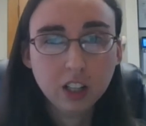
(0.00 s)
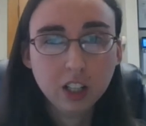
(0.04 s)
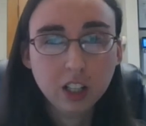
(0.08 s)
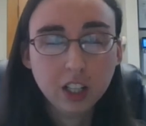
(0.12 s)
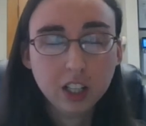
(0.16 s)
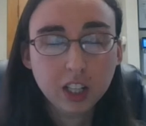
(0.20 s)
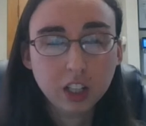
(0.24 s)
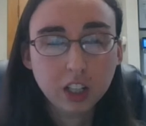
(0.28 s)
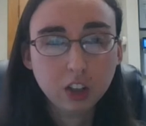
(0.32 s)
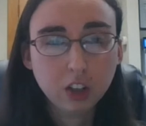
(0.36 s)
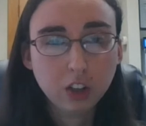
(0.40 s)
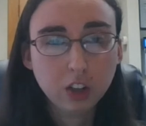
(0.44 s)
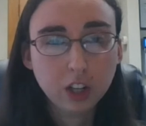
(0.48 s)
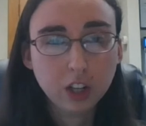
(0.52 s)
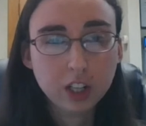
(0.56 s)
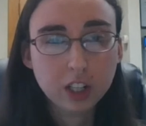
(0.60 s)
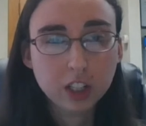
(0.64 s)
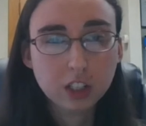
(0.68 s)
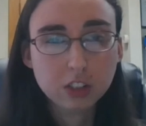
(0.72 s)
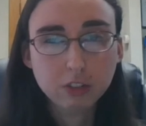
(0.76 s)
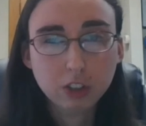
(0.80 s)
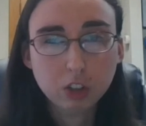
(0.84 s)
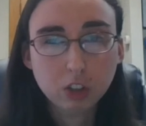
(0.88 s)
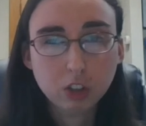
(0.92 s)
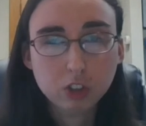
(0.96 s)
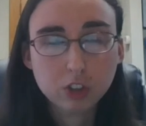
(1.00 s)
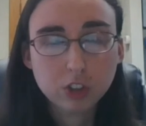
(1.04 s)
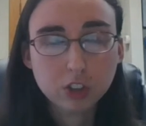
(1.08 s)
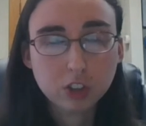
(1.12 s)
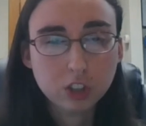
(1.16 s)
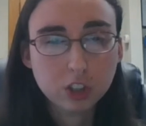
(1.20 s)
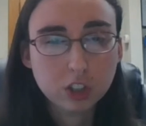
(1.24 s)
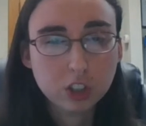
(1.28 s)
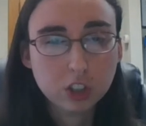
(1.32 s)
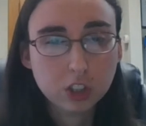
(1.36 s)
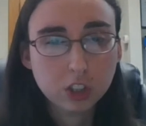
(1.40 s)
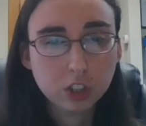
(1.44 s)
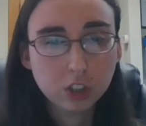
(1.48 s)
He had a great
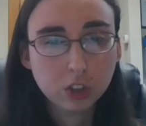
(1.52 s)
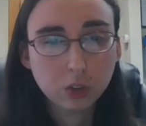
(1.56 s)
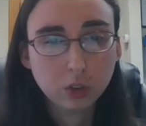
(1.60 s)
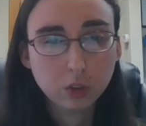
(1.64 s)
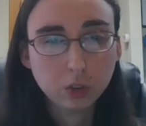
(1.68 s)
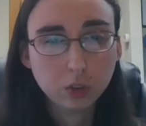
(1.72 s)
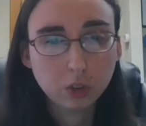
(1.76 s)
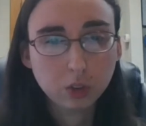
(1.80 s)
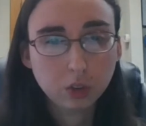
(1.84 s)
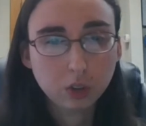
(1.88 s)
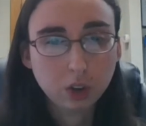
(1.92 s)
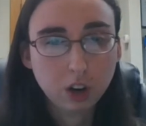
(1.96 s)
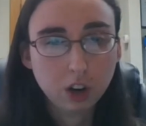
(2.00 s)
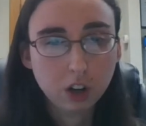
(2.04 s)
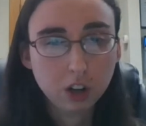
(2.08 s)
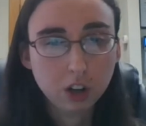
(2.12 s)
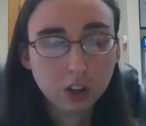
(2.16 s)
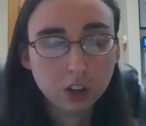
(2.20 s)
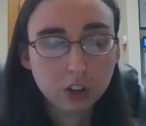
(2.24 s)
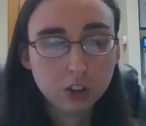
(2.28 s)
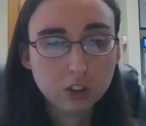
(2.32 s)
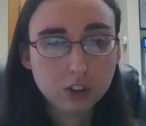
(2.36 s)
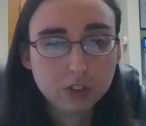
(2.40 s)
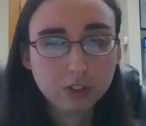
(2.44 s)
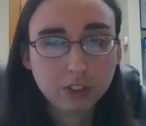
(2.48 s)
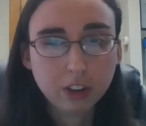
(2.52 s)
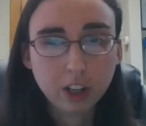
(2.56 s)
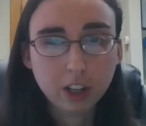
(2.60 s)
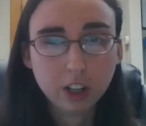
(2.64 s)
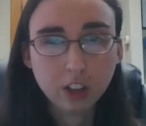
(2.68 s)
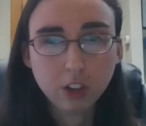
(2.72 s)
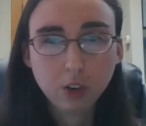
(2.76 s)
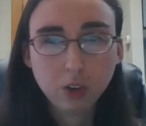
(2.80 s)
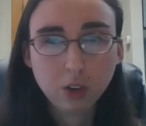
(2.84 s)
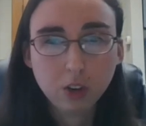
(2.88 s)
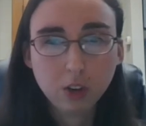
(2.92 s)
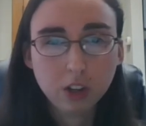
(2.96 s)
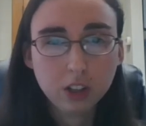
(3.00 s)
devotion to our crucified
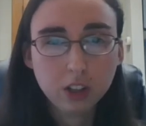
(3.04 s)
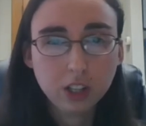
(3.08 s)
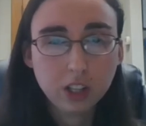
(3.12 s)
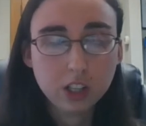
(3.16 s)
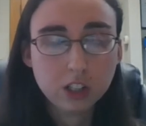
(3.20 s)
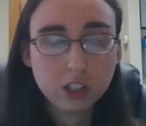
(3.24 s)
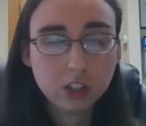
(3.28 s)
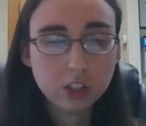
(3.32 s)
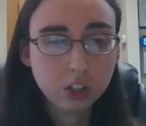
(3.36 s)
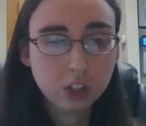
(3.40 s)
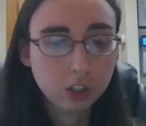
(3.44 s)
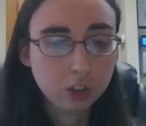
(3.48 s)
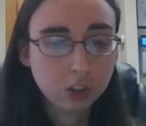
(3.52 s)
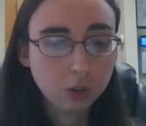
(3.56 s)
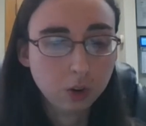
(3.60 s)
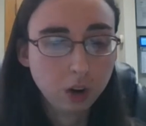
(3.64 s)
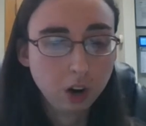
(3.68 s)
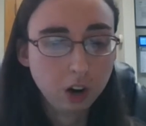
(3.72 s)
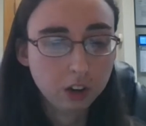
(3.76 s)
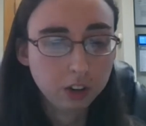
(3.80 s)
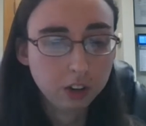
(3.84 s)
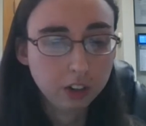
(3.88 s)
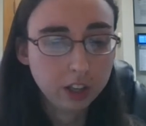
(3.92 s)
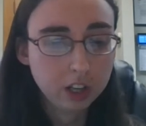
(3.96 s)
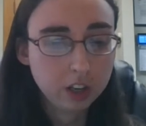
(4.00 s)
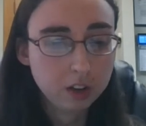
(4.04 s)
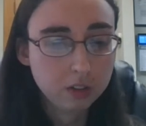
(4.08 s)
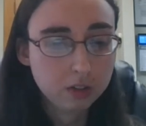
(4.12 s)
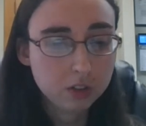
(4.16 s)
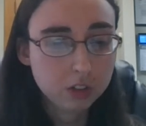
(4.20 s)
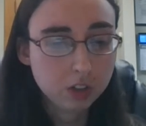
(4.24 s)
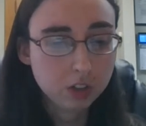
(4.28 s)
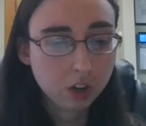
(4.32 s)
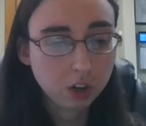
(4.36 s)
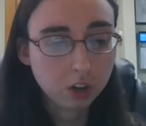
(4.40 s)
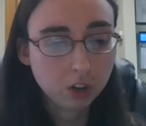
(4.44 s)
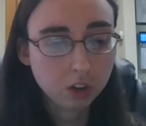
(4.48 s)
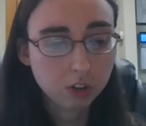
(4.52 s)
Lord and to Our Lady of
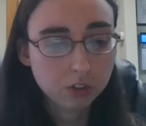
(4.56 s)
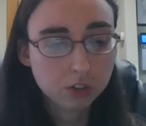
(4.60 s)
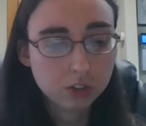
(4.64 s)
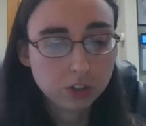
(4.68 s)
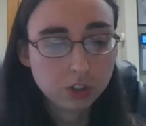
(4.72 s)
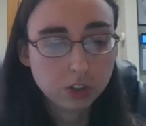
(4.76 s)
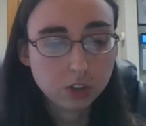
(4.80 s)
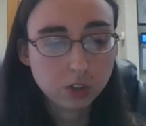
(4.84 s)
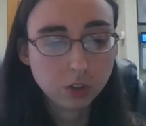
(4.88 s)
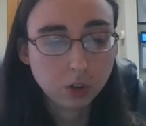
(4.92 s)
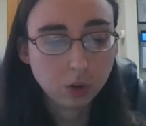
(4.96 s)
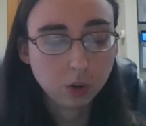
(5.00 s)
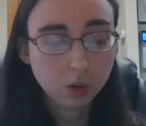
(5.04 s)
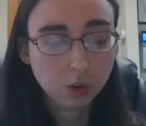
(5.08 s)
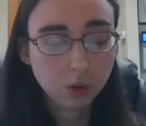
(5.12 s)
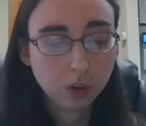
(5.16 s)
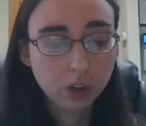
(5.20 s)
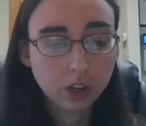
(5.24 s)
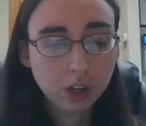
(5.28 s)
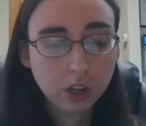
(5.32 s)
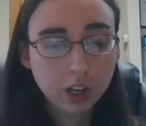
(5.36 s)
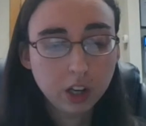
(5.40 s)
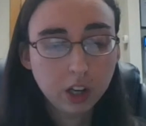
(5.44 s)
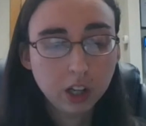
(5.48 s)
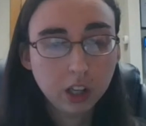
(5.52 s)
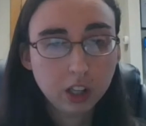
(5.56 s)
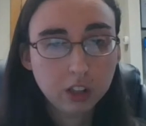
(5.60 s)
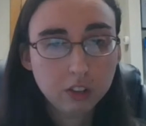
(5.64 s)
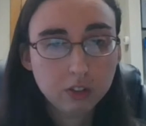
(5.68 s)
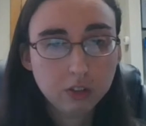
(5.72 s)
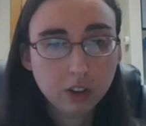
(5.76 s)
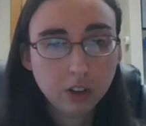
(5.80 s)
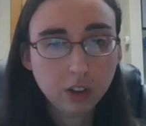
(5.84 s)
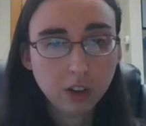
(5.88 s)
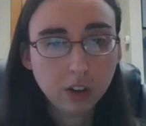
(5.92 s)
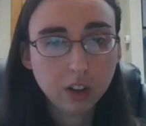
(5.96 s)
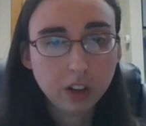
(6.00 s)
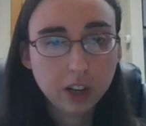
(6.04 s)
Sorrows. So he
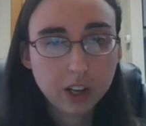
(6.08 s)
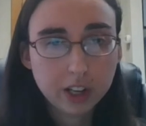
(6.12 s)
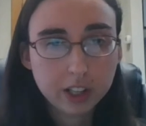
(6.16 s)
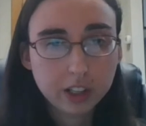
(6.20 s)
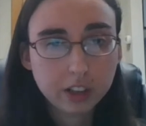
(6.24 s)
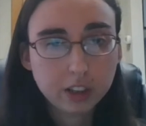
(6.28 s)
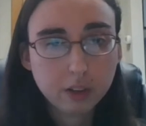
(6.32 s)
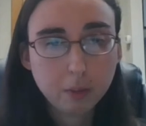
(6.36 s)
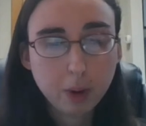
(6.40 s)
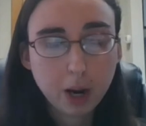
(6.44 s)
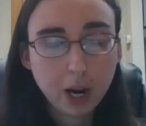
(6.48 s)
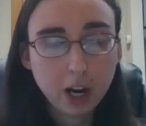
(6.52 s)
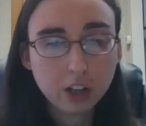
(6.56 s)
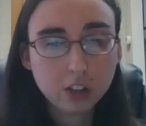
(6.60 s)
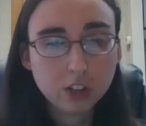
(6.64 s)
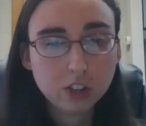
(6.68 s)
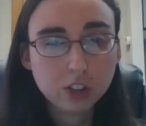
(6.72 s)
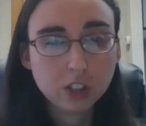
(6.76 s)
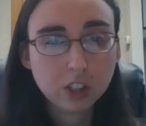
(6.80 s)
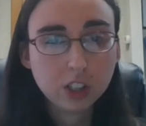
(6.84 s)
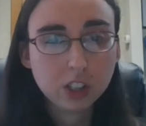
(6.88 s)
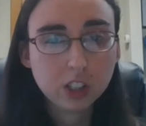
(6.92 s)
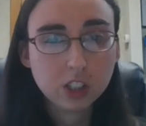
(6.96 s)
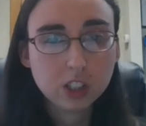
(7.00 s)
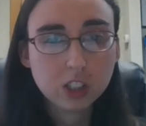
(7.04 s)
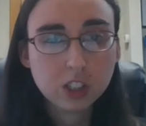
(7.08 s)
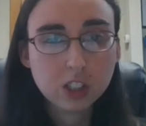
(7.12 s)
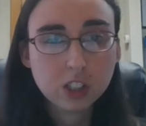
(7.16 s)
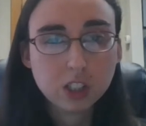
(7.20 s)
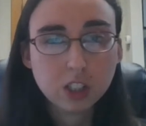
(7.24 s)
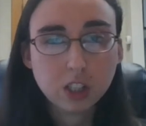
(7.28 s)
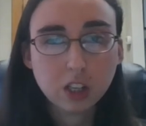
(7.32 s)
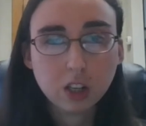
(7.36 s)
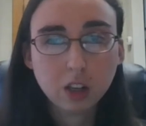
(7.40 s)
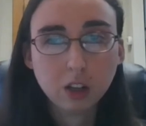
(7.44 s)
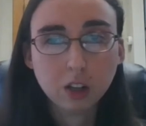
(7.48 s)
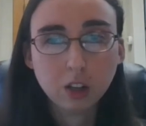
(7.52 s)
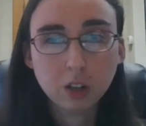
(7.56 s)
felt like the
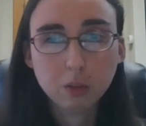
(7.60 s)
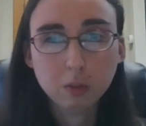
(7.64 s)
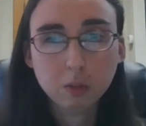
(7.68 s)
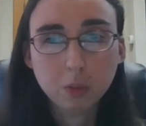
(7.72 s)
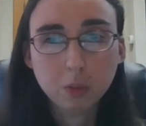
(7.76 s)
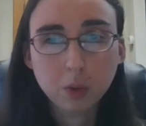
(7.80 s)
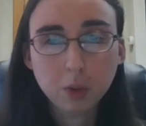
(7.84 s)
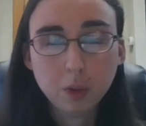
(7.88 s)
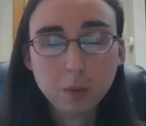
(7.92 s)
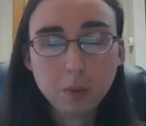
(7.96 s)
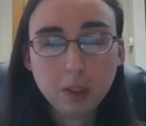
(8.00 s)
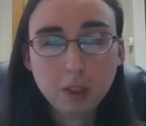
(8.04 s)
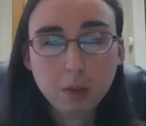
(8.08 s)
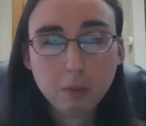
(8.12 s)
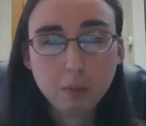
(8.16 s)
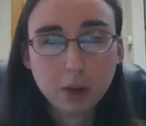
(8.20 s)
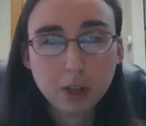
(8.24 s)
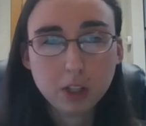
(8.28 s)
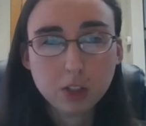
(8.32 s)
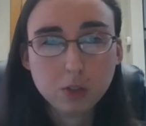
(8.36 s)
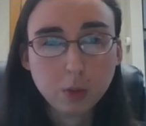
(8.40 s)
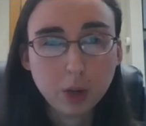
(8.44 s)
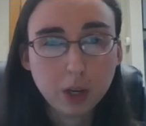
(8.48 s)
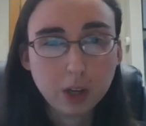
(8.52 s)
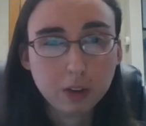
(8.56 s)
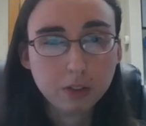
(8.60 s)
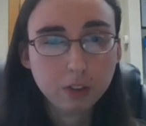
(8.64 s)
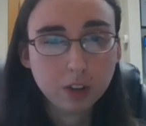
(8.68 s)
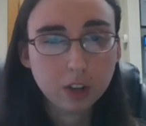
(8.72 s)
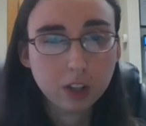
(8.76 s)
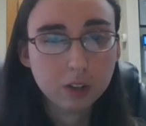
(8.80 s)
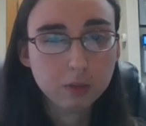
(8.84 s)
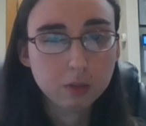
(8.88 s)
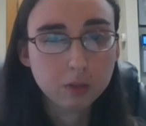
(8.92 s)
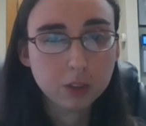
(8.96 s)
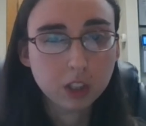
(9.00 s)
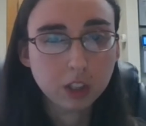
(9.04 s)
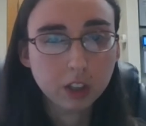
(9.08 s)
Passionists would be the best way for
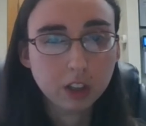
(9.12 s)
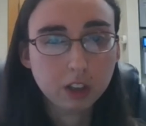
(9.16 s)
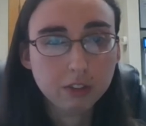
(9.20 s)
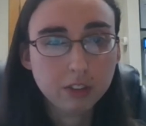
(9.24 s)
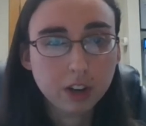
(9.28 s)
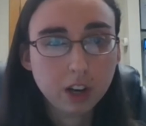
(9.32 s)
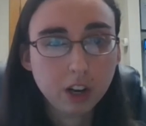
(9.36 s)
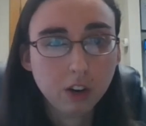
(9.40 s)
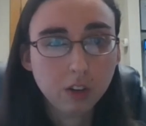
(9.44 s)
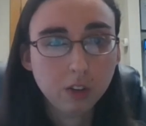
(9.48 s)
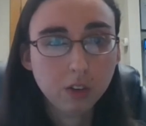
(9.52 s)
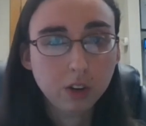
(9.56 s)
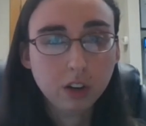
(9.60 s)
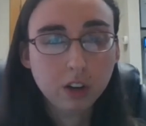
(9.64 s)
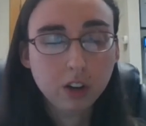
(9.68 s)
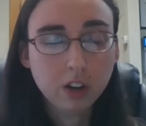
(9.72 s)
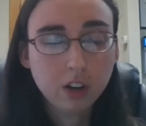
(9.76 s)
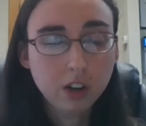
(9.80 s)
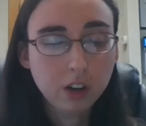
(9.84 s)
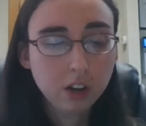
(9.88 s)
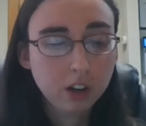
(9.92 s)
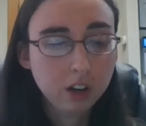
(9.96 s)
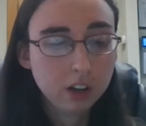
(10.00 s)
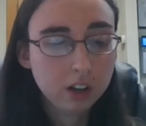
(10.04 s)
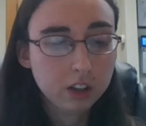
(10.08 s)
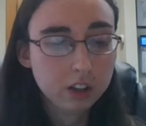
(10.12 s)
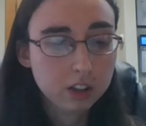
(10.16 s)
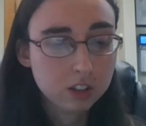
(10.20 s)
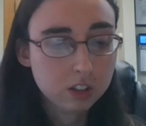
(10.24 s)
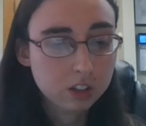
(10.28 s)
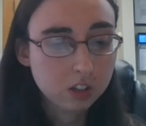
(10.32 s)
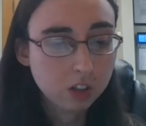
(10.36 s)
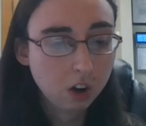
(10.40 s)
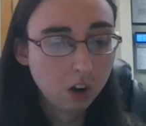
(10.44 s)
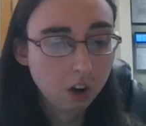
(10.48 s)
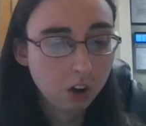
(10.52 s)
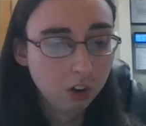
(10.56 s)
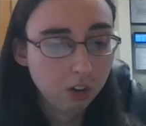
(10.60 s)
him to live out
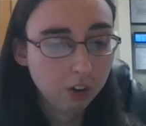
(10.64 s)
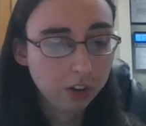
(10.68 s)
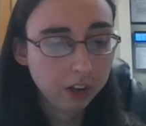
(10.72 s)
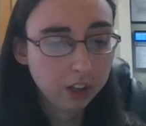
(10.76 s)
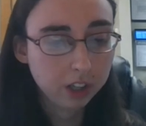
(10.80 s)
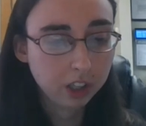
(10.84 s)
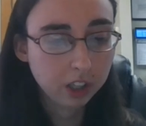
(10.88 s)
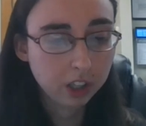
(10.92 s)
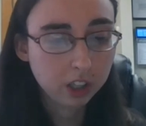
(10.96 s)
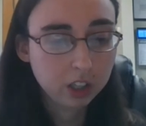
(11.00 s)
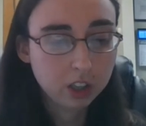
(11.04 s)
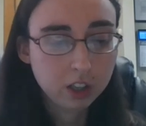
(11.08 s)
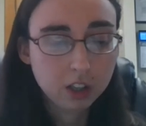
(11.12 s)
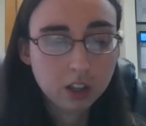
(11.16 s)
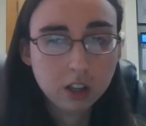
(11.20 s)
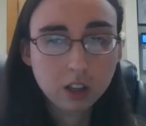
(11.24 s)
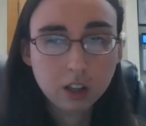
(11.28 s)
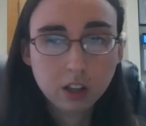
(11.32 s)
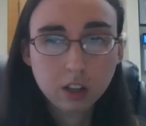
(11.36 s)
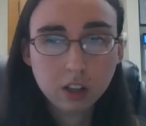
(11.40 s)
his calling.